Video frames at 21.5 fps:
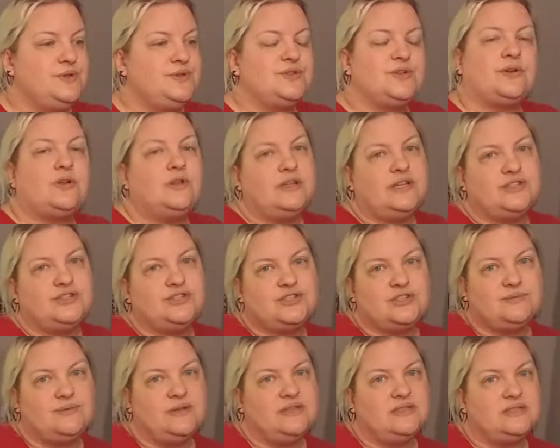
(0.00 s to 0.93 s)
was musical
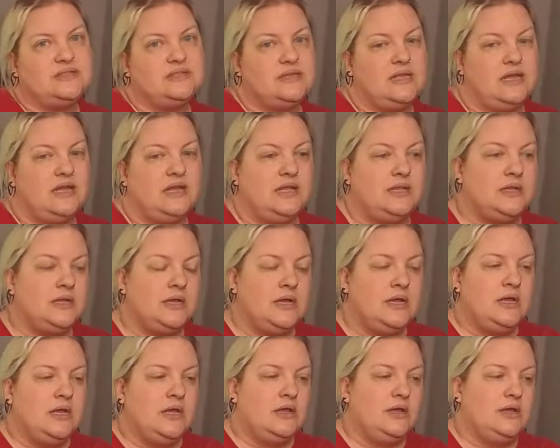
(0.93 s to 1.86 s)
instruments that
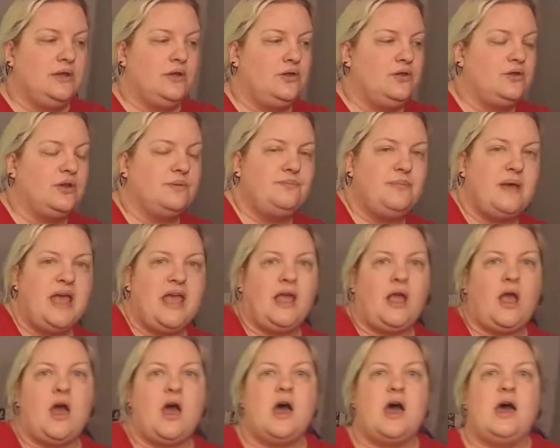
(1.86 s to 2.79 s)
you could
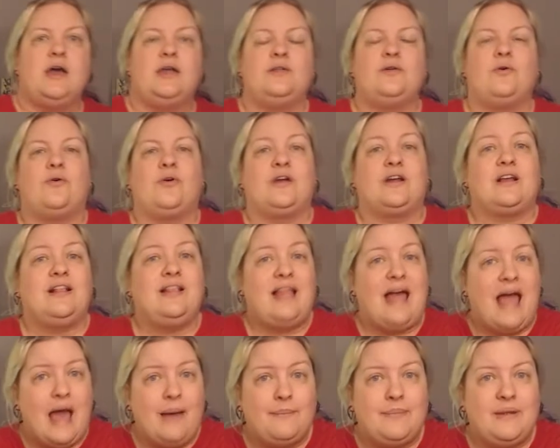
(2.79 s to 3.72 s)
bang on, or
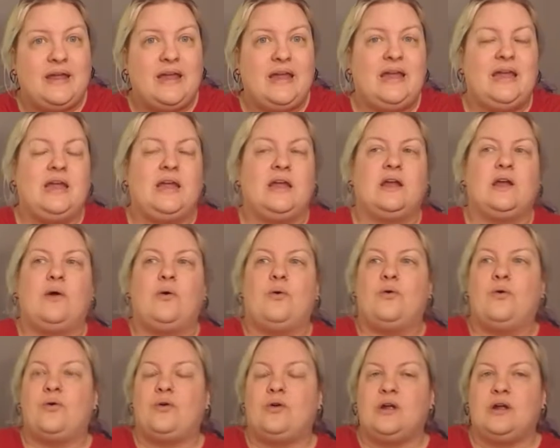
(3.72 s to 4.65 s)

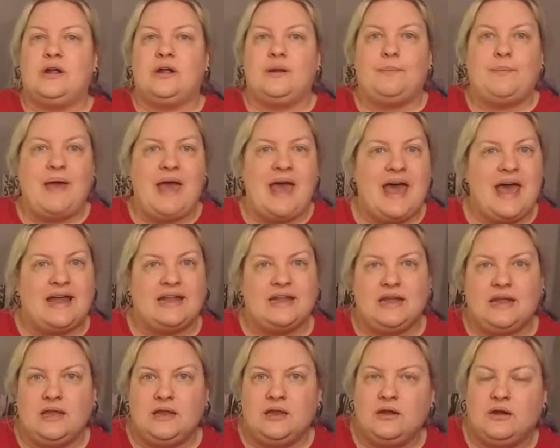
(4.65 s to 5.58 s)
clapping, or
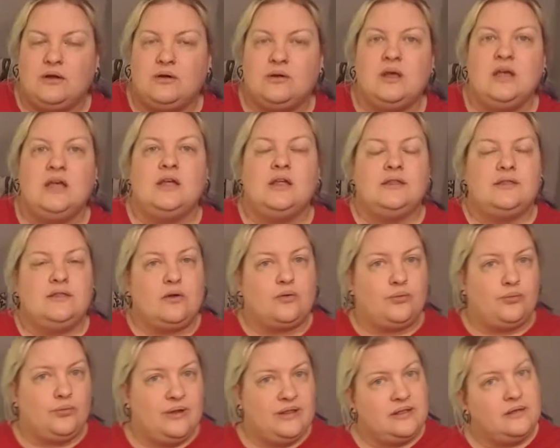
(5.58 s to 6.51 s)
patting,
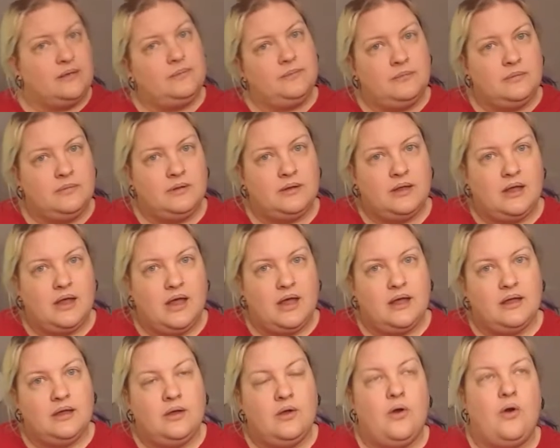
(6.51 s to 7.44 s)
the rhythm,
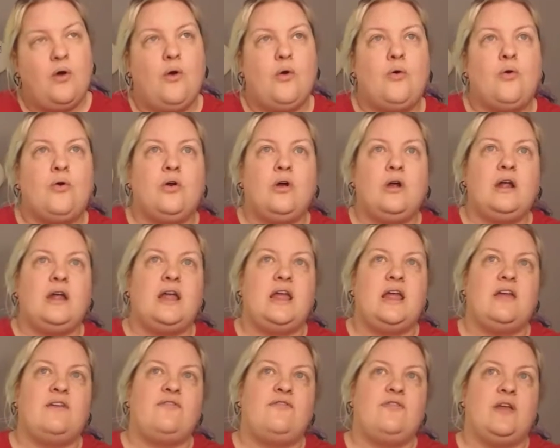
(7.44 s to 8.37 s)

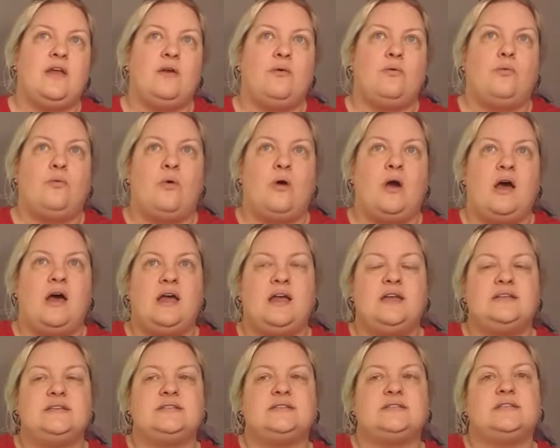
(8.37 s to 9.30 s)
or if it
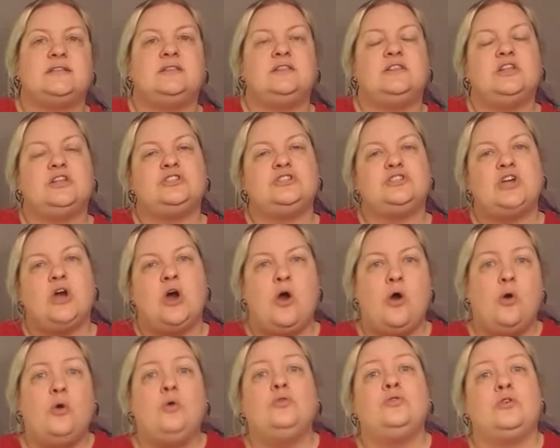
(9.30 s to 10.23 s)
was the
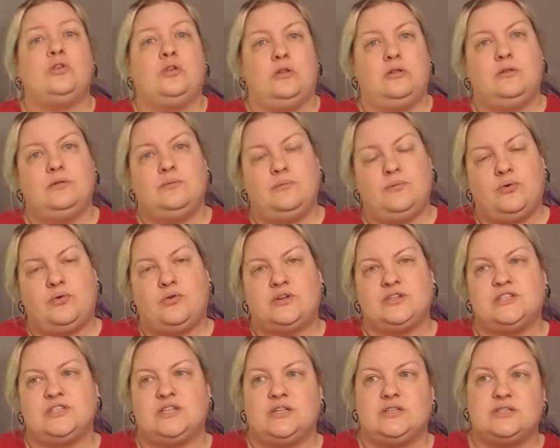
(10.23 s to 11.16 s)
tonal
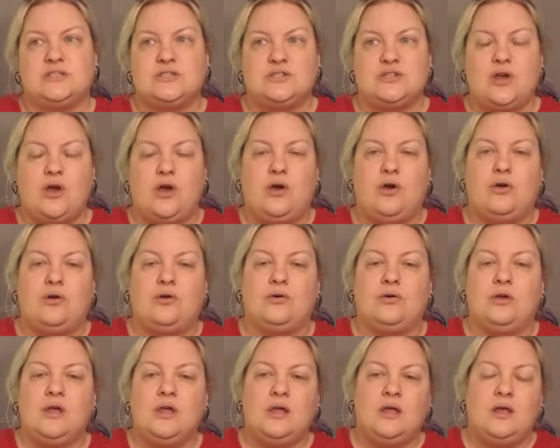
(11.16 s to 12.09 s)
portion.
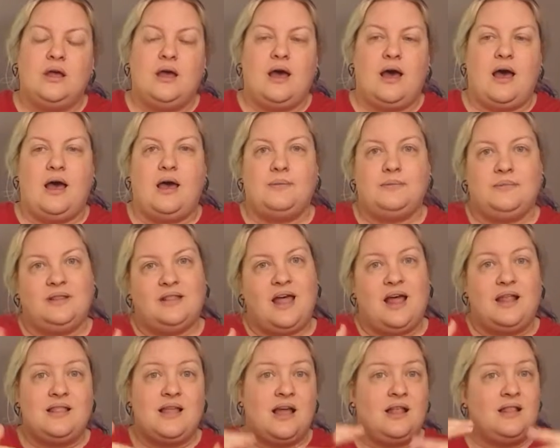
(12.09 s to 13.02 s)
So la
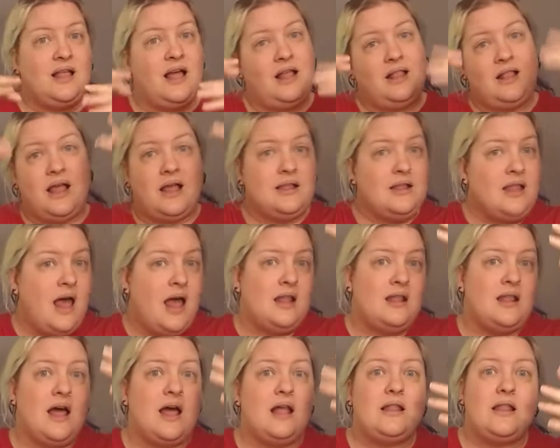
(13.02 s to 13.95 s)
la la la
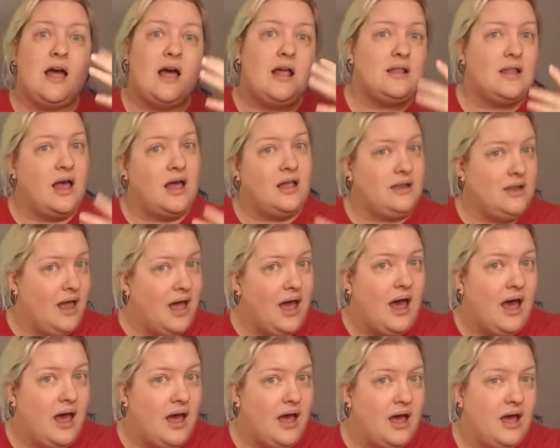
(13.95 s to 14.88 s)
la la la la
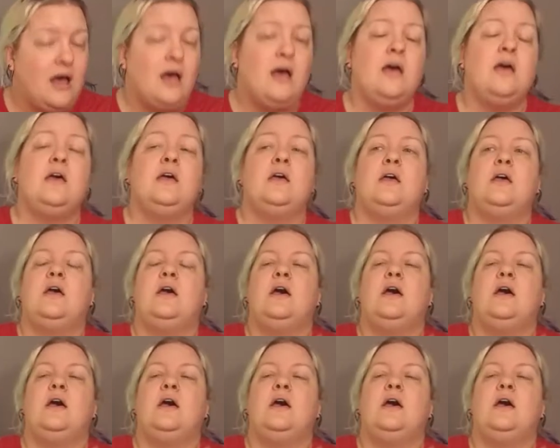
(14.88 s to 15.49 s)
la.